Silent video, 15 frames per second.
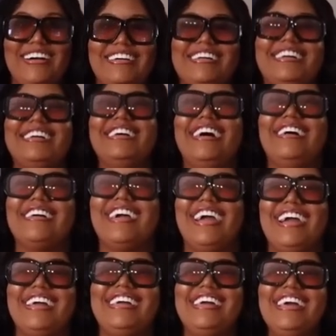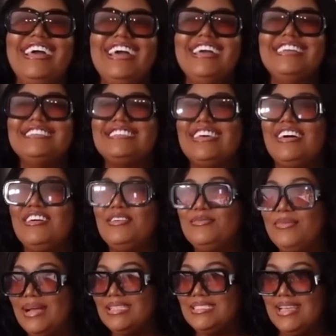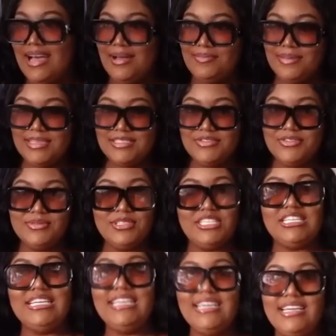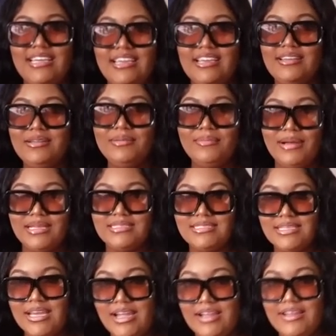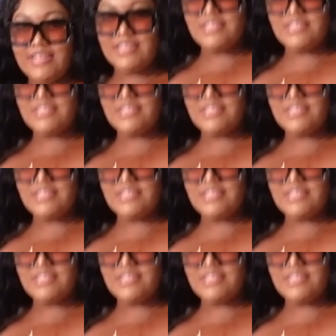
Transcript: Okay. So my top is from Shein. My skirt